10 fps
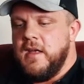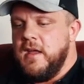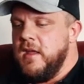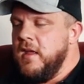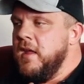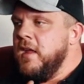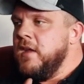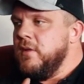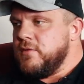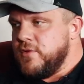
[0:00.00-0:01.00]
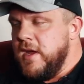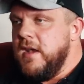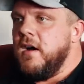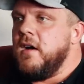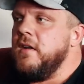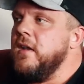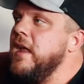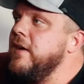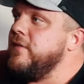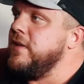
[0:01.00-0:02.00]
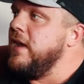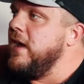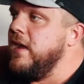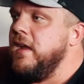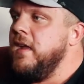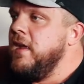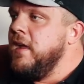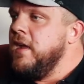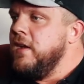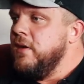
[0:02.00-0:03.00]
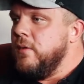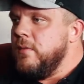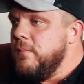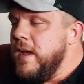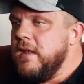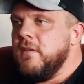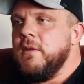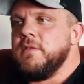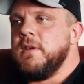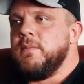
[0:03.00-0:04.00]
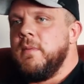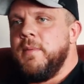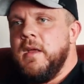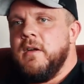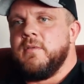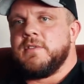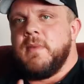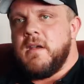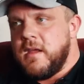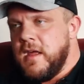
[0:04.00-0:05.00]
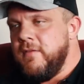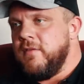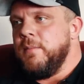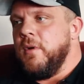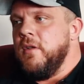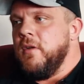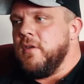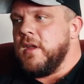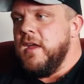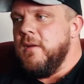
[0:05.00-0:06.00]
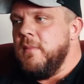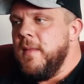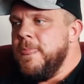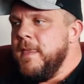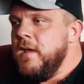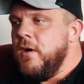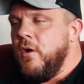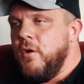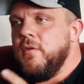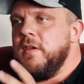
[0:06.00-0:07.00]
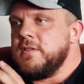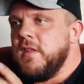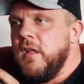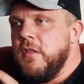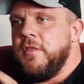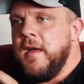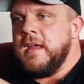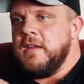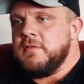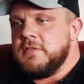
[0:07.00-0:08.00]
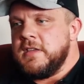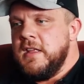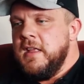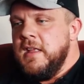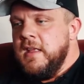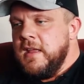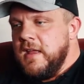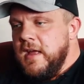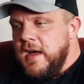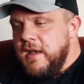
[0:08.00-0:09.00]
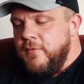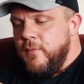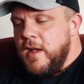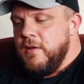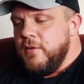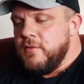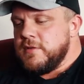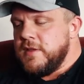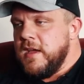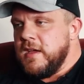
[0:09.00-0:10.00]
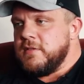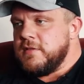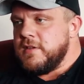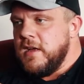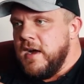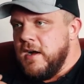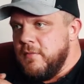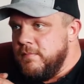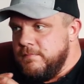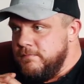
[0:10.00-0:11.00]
Did I, you know, train hard enough? Did I, you know, mentally was I prepared? Was my recovery point on game? All these little things, and if one of those things are